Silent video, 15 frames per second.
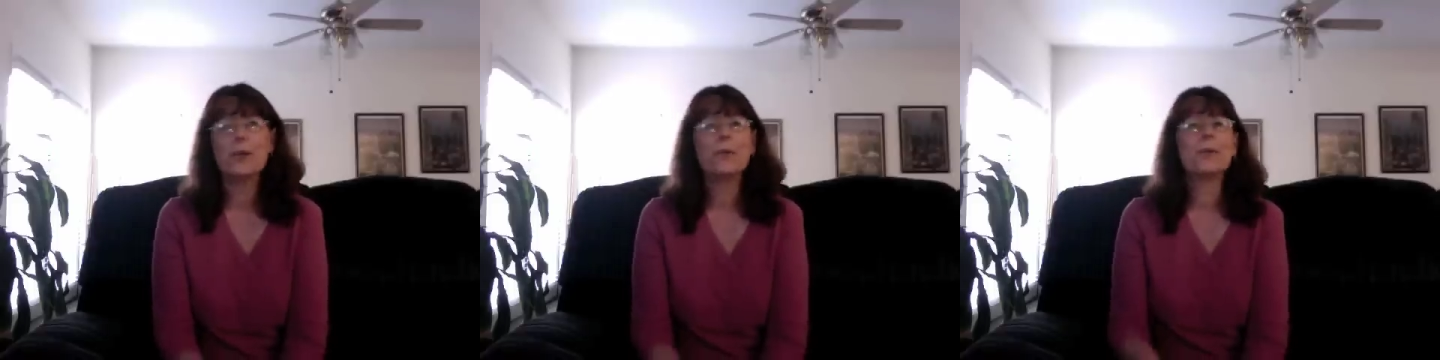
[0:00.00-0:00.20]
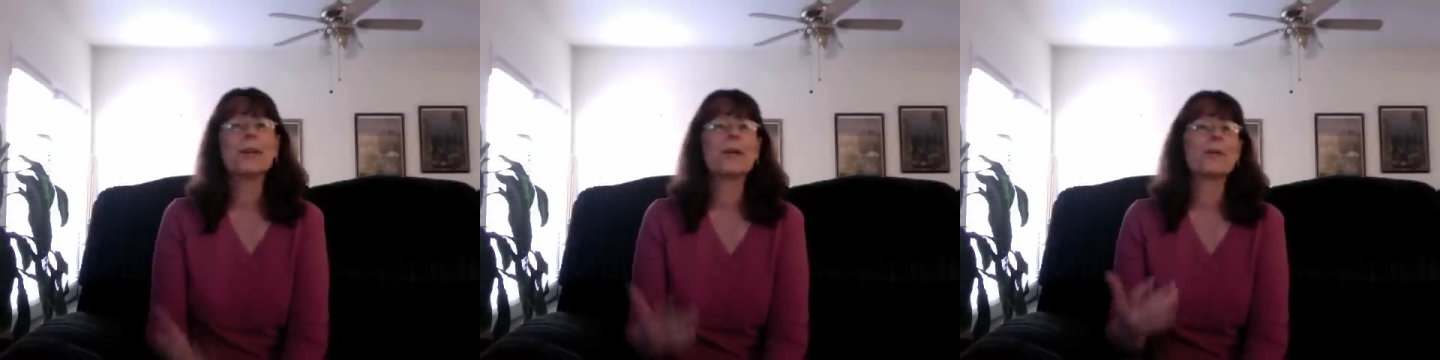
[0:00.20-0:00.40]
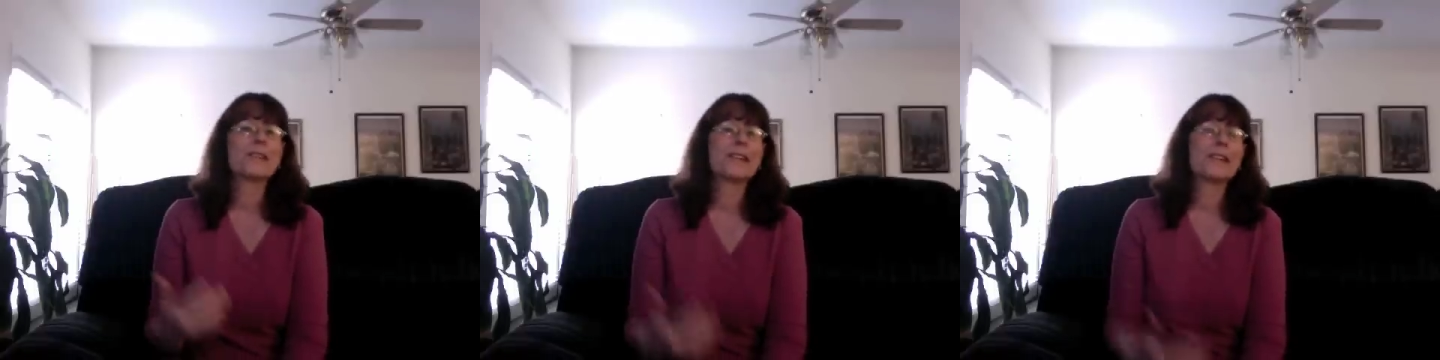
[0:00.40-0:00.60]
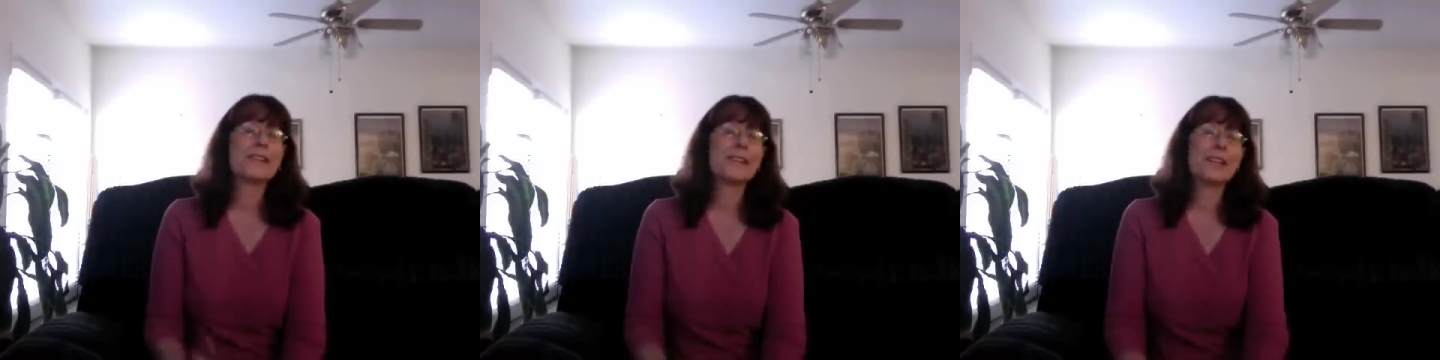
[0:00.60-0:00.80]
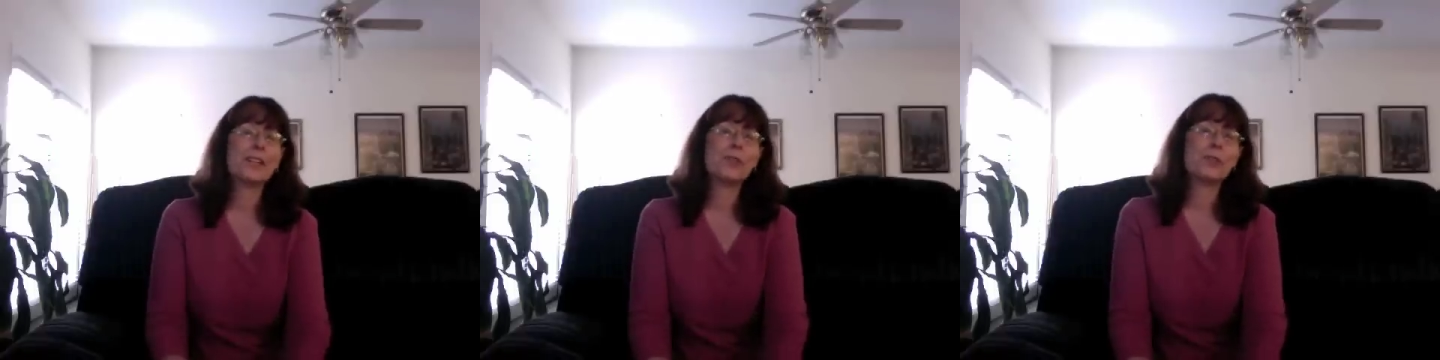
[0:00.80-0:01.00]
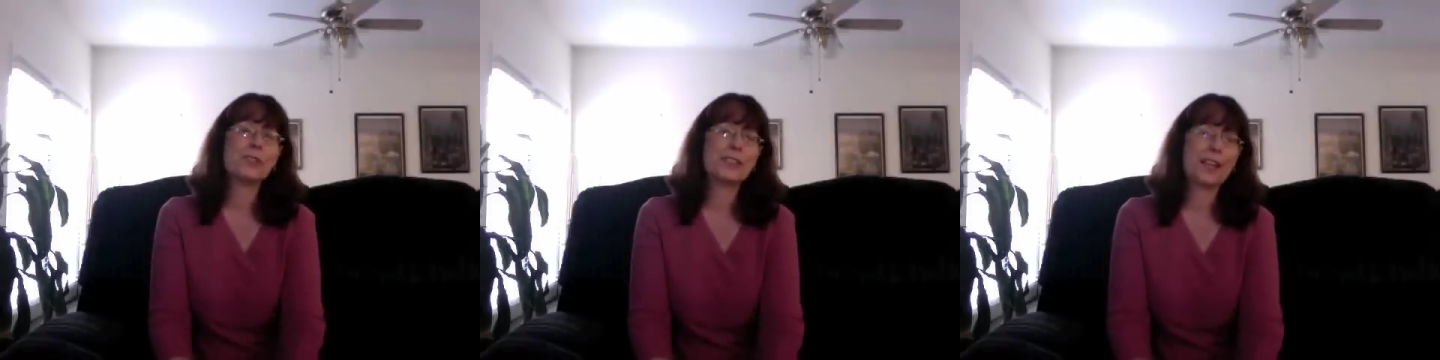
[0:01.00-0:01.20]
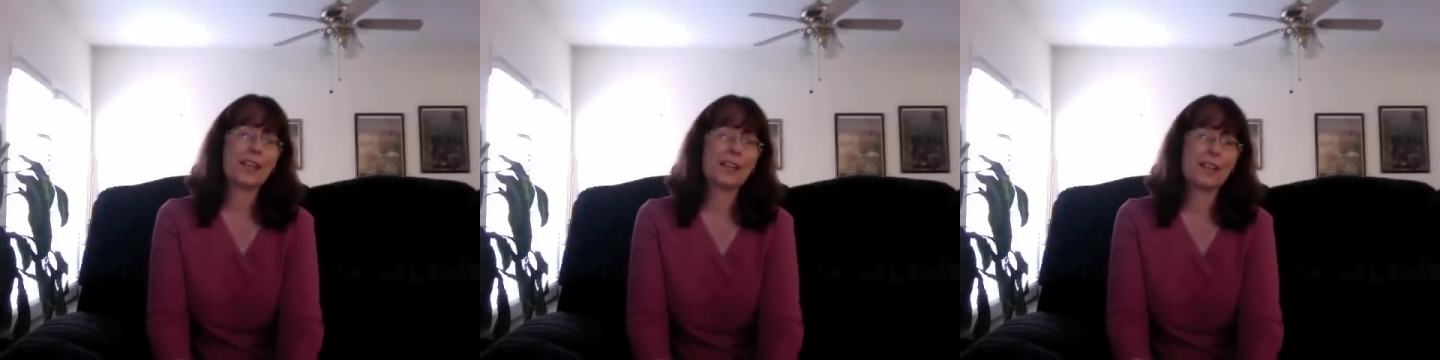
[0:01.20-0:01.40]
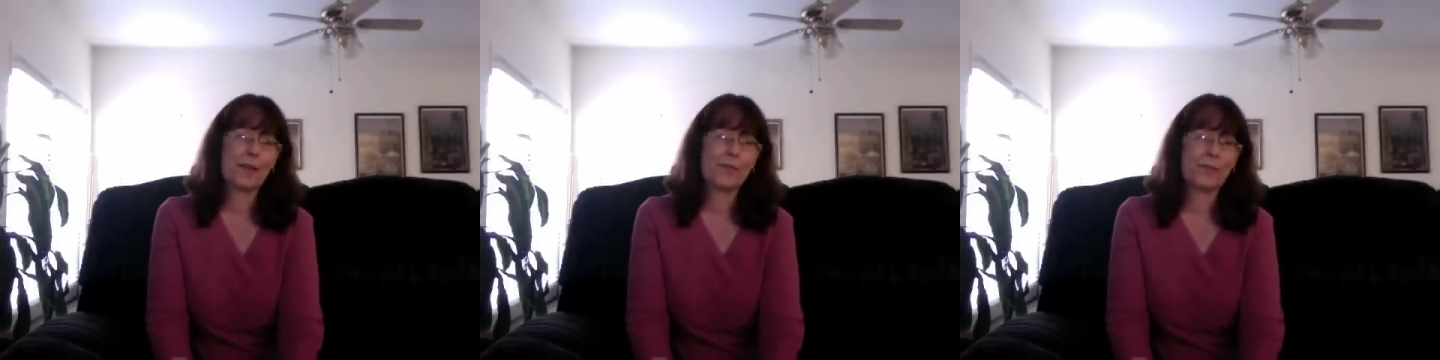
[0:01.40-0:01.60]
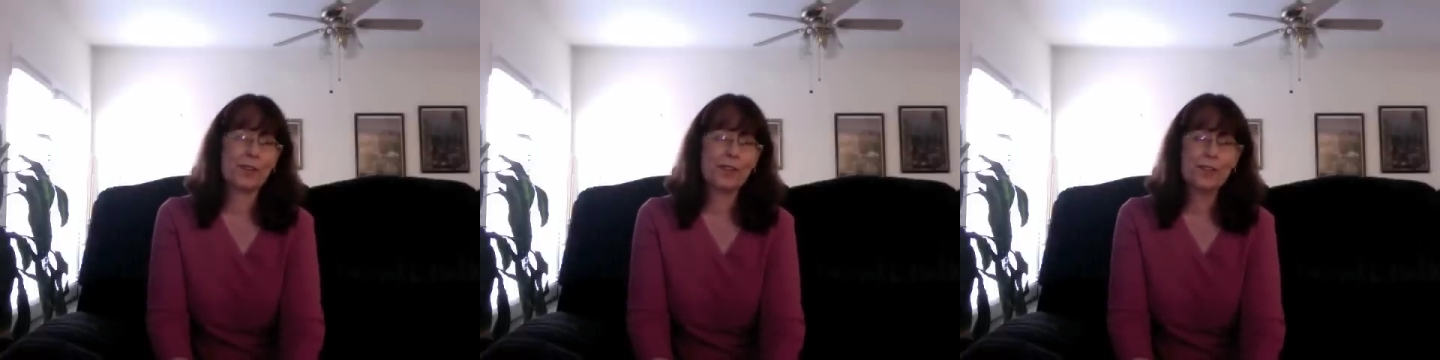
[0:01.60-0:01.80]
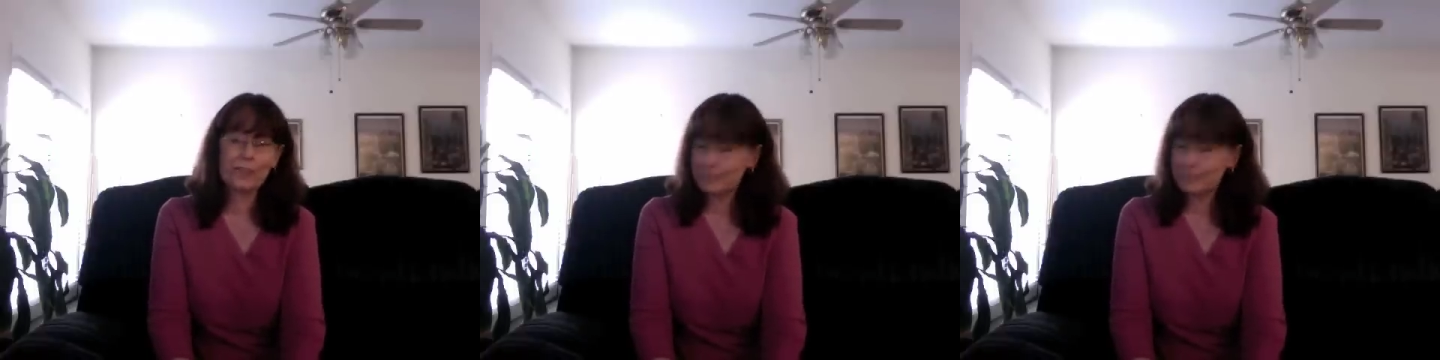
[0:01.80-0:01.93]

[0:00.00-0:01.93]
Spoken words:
when I was listening to a teleconference.